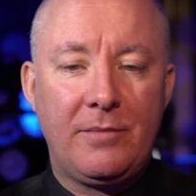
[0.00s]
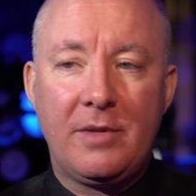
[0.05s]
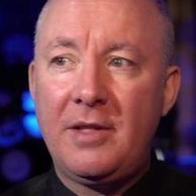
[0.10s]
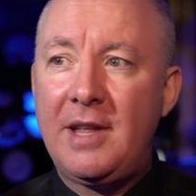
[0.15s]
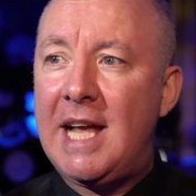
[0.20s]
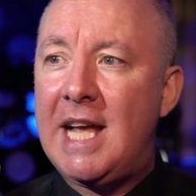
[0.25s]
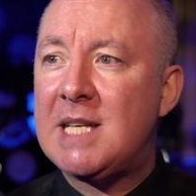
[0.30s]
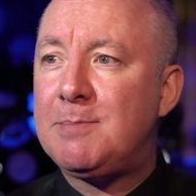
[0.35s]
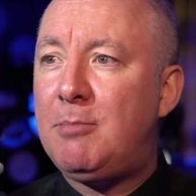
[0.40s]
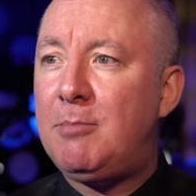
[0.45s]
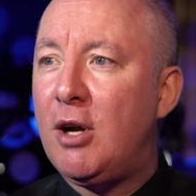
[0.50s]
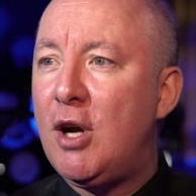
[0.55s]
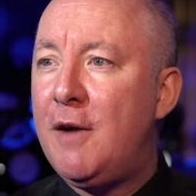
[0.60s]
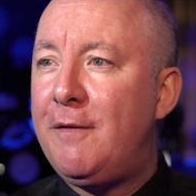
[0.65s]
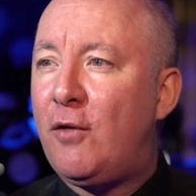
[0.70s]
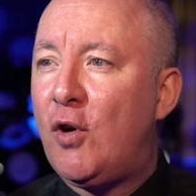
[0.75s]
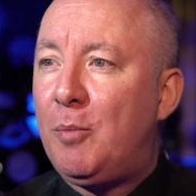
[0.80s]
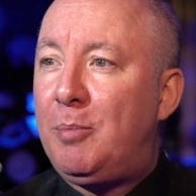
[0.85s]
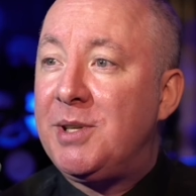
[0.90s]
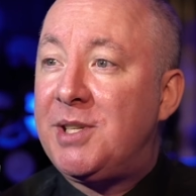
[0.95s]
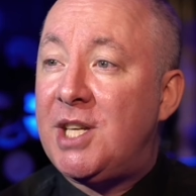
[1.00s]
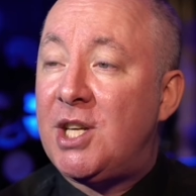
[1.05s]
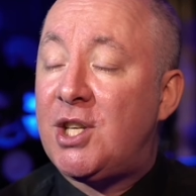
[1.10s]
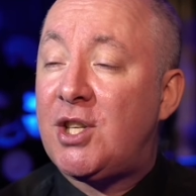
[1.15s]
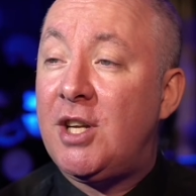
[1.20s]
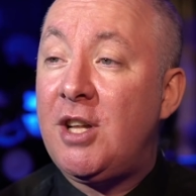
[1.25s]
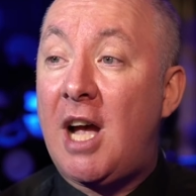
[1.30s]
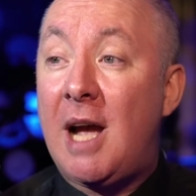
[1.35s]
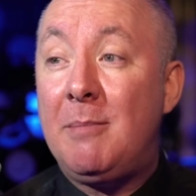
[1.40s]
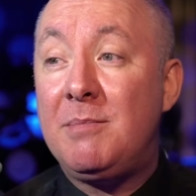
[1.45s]
There's my overall
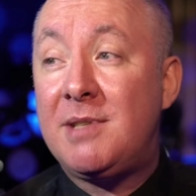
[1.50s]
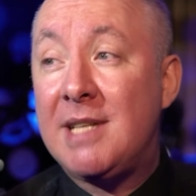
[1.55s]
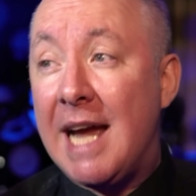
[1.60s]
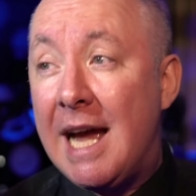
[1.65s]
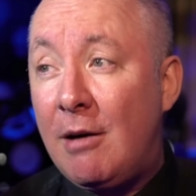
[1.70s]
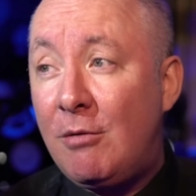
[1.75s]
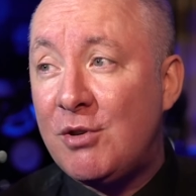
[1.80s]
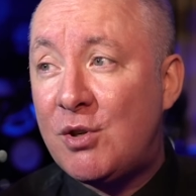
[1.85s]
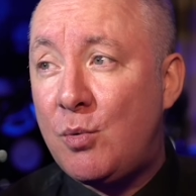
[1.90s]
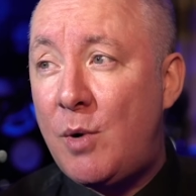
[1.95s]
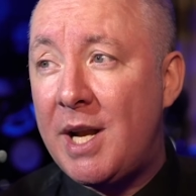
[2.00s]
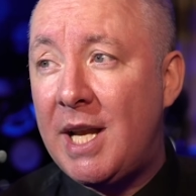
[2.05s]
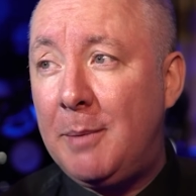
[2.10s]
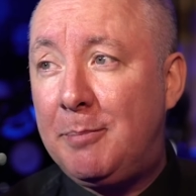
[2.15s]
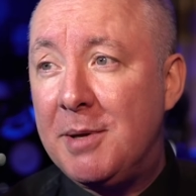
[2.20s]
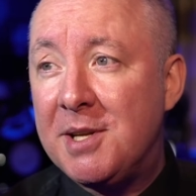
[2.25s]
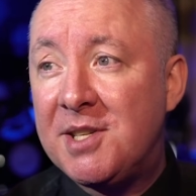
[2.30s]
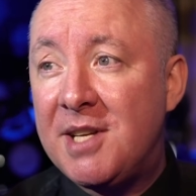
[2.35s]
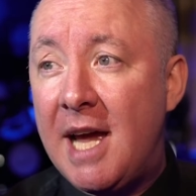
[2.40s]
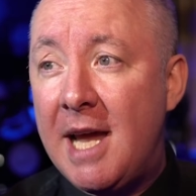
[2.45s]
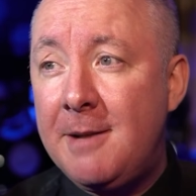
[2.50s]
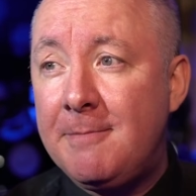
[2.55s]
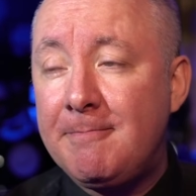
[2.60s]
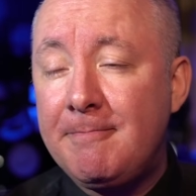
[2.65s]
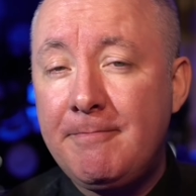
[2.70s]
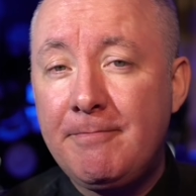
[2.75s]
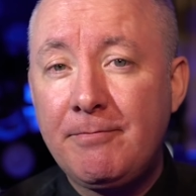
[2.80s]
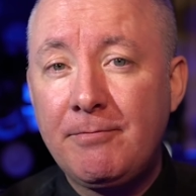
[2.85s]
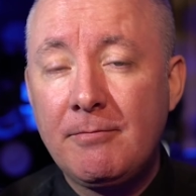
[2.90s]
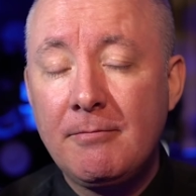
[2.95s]
position. I'm down twenty percent
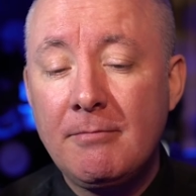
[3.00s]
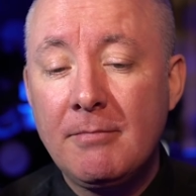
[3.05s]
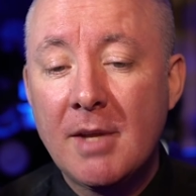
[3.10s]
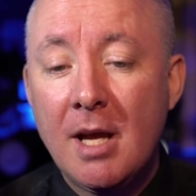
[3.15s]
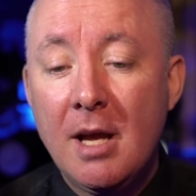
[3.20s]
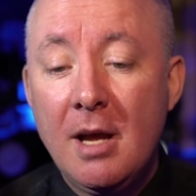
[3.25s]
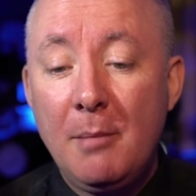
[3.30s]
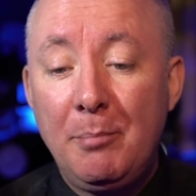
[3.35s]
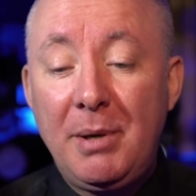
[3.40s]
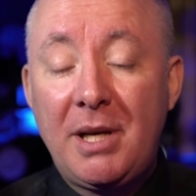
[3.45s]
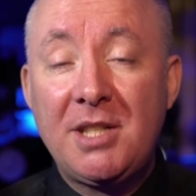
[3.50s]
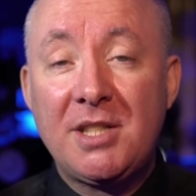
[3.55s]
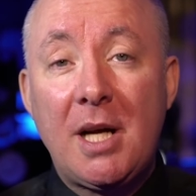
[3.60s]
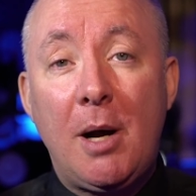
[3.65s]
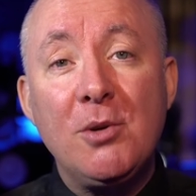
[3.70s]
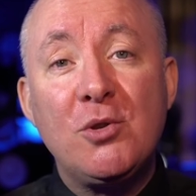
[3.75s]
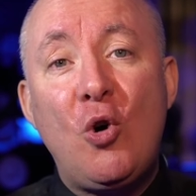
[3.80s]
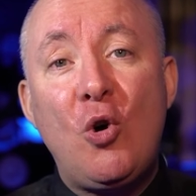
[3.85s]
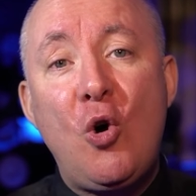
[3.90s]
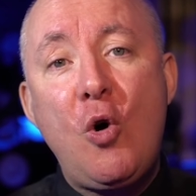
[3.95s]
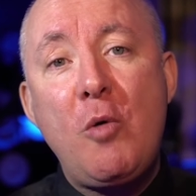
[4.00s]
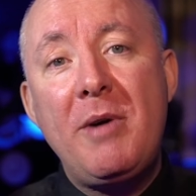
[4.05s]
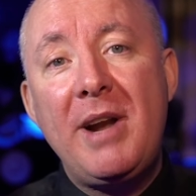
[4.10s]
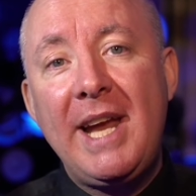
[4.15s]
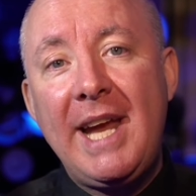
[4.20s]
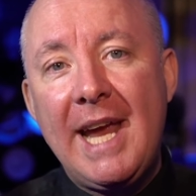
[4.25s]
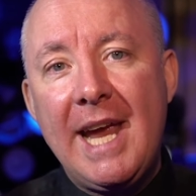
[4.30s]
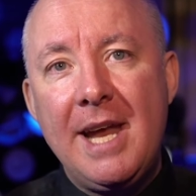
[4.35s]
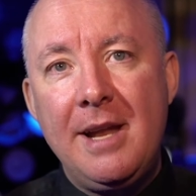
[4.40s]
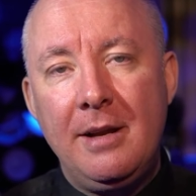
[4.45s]
because I was
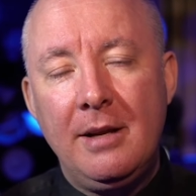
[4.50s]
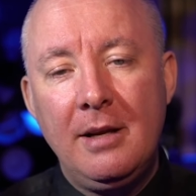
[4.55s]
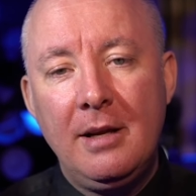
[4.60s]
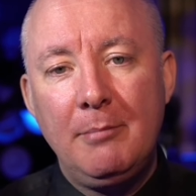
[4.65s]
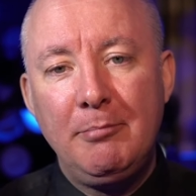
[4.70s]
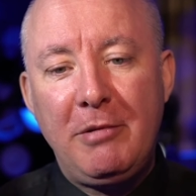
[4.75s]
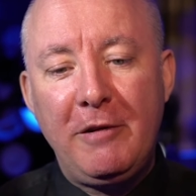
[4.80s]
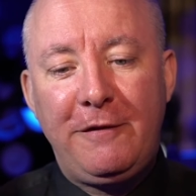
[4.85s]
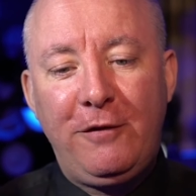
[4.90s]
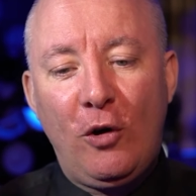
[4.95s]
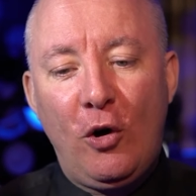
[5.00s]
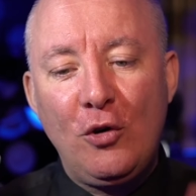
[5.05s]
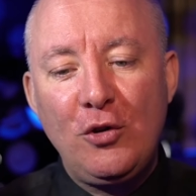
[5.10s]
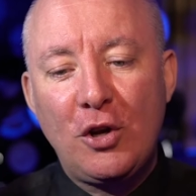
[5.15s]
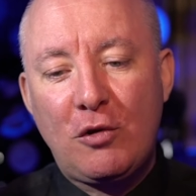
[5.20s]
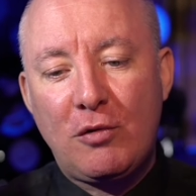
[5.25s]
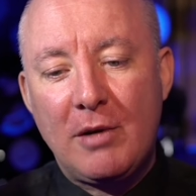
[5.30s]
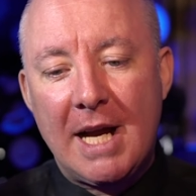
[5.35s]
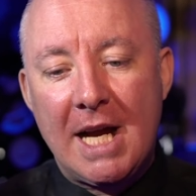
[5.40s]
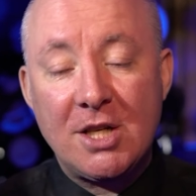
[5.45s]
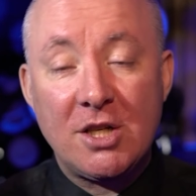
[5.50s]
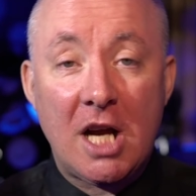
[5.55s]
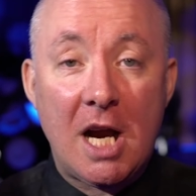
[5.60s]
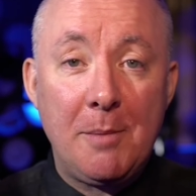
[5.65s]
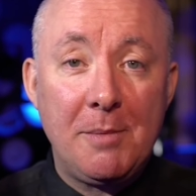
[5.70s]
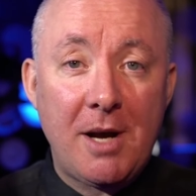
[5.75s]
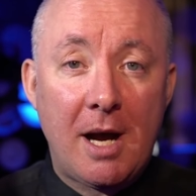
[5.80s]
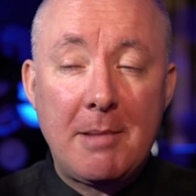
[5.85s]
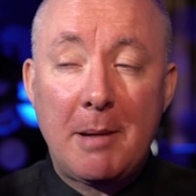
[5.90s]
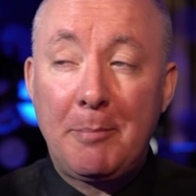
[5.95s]
already in before the crash.
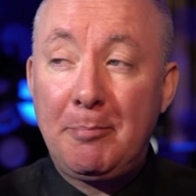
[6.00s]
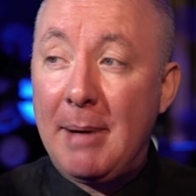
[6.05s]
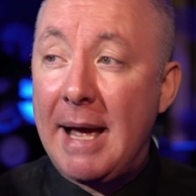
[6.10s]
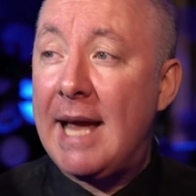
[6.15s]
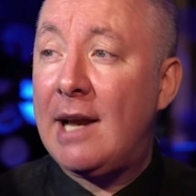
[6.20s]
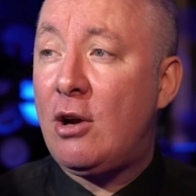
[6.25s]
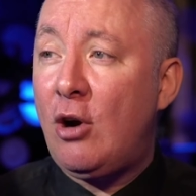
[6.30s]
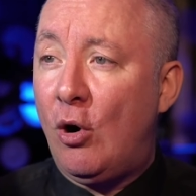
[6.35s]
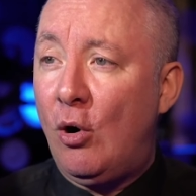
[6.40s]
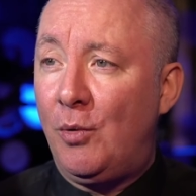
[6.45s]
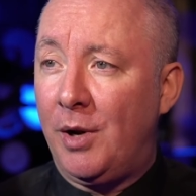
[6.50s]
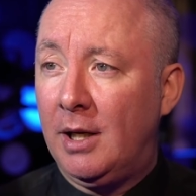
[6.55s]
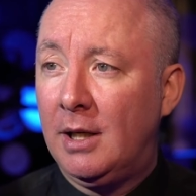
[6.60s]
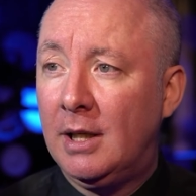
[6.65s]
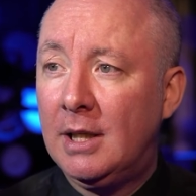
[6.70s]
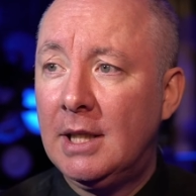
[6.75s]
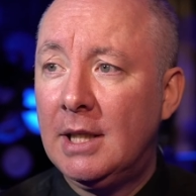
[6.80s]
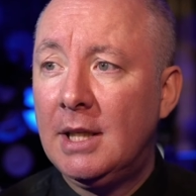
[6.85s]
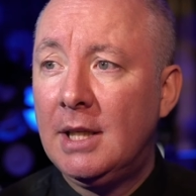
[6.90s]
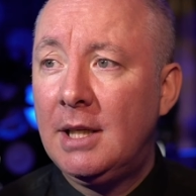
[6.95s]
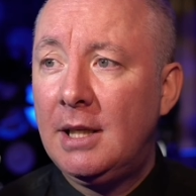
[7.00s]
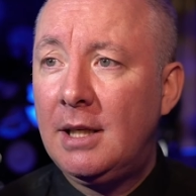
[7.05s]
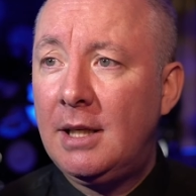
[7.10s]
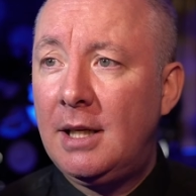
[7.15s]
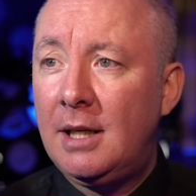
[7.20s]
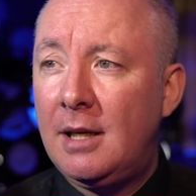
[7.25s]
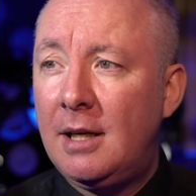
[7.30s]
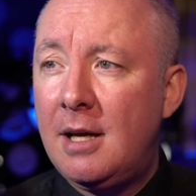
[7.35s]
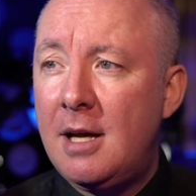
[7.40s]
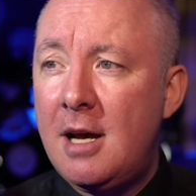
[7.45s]
I, I'm a bag holder,
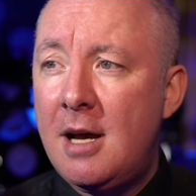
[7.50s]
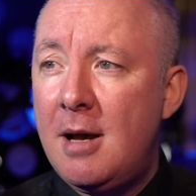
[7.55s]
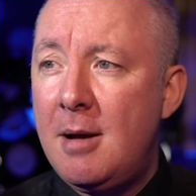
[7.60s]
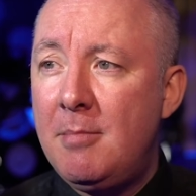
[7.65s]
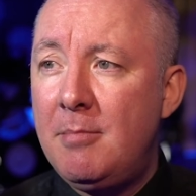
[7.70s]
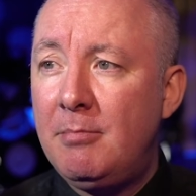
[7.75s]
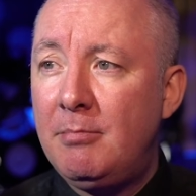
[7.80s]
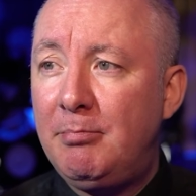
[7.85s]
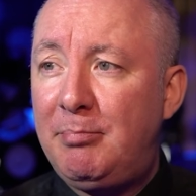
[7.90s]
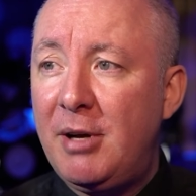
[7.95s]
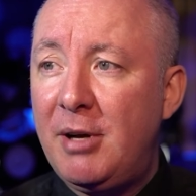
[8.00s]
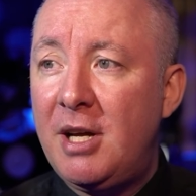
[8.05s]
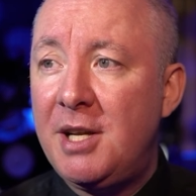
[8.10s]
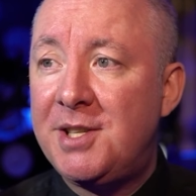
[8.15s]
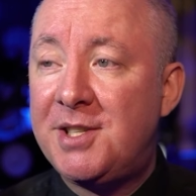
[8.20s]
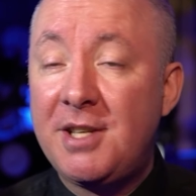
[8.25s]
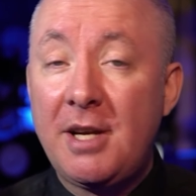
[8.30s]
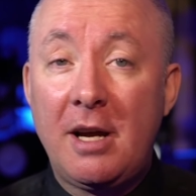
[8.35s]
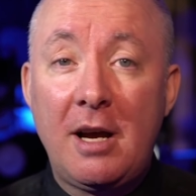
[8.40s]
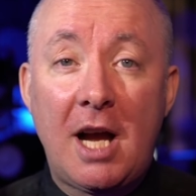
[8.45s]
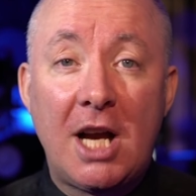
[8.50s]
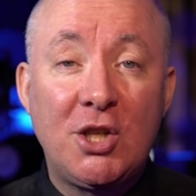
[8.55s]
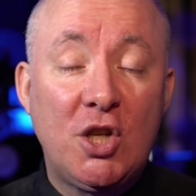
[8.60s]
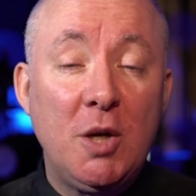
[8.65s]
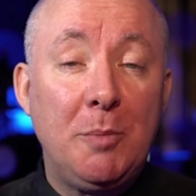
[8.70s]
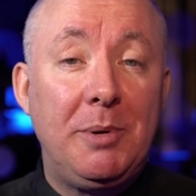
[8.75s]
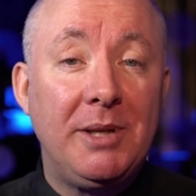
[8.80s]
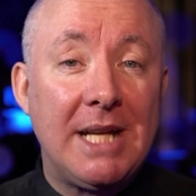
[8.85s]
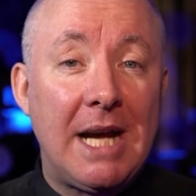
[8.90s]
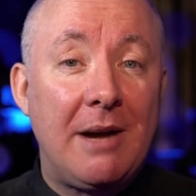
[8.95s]
um, but uh, I
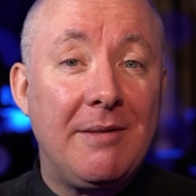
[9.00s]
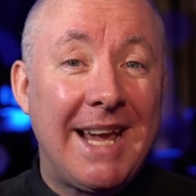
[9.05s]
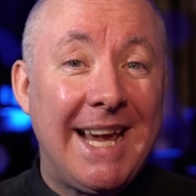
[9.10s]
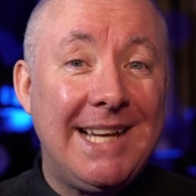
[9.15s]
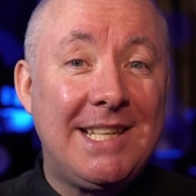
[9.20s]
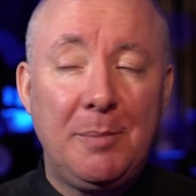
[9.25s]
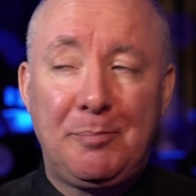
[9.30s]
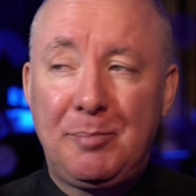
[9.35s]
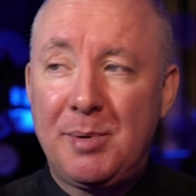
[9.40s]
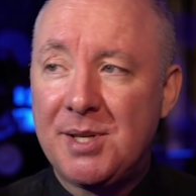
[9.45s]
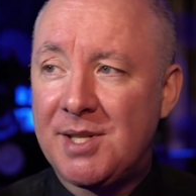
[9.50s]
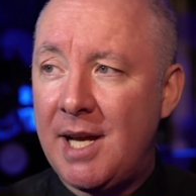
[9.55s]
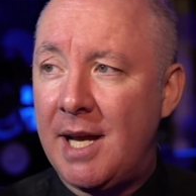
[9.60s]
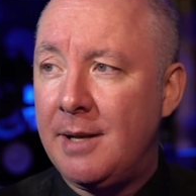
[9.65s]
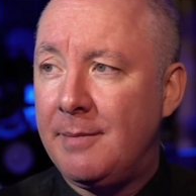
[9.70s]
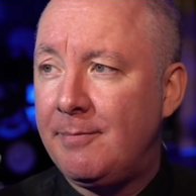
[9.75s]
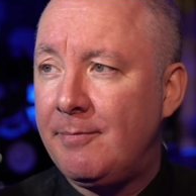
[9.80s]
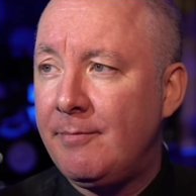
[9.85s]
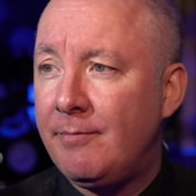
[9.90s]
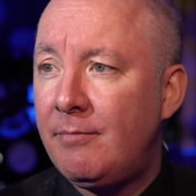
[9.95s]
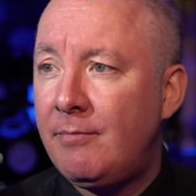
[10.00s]
should be down eighty percent.